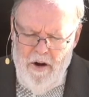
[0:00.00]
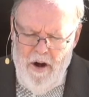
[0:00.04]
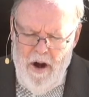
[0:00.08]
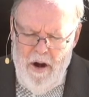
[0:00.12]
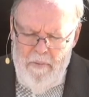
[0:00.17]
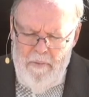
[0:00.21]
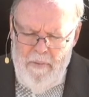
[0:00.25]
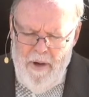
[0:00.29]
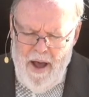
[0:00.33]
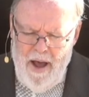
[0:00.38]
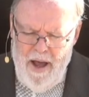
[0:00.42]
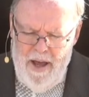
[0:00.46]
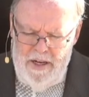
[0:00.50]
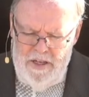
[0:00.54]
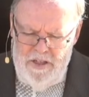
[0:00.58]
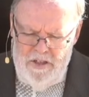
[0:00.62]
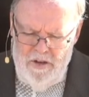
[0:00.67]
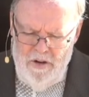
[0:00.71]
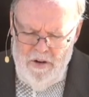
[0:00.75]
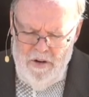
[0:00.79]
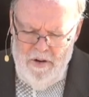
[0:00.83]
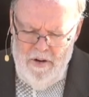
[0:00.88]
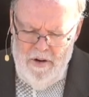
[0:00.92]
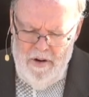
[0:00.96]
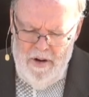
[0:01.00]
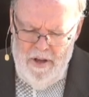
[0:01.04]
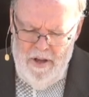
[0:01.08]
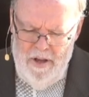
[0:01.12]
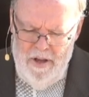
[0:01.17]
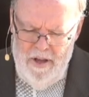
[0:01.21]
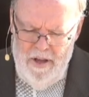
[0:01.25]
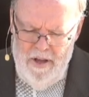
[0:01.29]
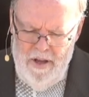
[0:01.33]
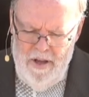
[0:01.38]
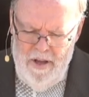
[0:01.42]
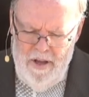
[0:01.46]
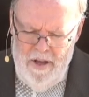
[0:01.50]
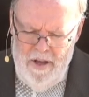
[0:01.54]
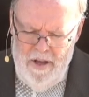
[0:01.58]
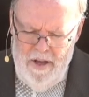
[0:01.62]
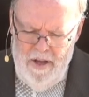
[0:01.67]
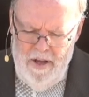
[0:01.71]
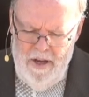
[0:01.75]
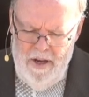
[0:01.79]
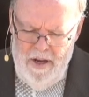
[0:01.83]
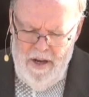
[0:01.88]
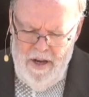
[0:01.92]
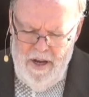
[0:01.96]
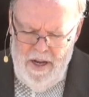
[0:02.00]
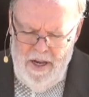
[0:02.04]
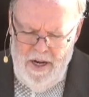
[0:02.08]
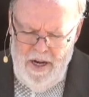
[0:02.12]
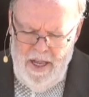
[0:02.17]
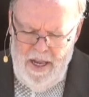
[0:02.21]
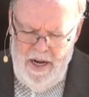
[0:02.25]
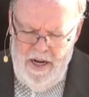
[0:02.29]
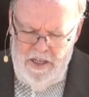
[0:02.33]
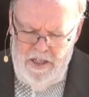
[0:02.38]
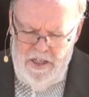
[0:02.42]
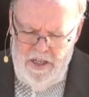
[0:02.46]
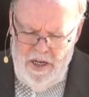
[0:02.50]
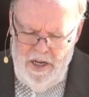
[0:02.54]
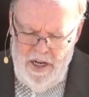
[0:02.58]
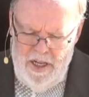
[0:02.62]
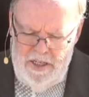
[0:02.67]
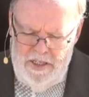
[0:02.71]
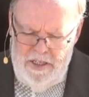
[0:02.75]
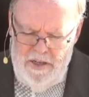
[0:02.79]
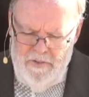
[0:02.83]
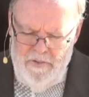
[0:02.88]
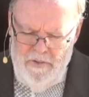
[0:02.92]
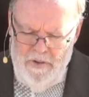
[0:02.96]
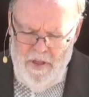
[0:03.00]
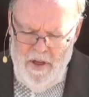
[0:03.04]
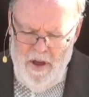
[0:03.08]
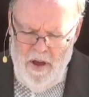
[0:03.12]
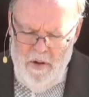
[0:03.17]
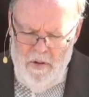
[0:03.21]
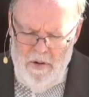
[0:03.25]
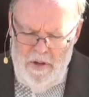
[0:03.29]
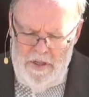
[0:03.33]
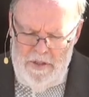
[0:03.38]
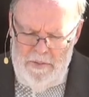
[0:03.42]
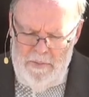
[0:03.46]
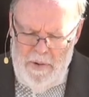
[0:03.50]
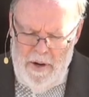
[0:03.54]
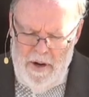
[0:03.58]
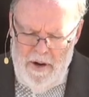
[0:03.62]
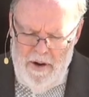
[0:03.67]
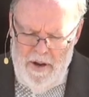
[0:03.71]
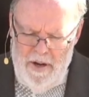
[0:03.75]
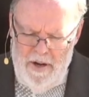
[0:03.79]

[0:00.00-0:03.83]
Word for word: minds, Lord, and let us listen for the Holy Spirit.